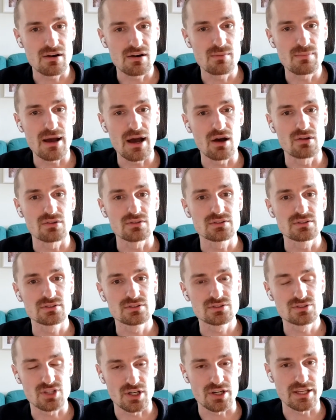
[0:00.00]
about
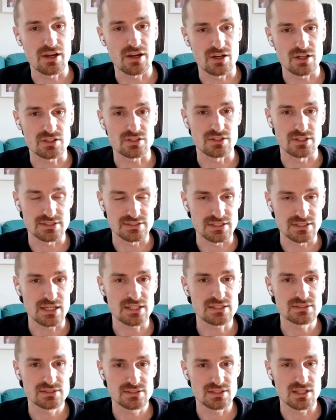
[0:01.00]
certain
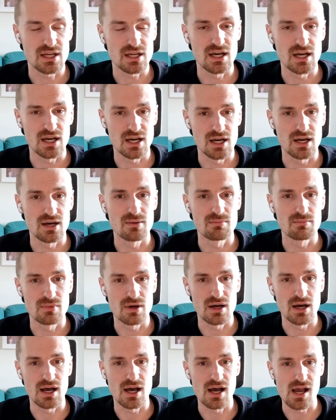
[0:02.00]
characteristics, um,
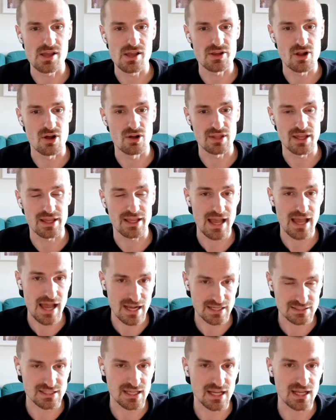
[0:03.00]
uh, you know, like
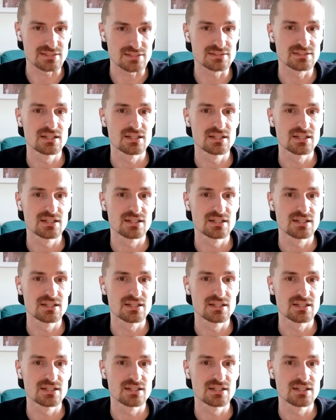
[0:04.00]
access,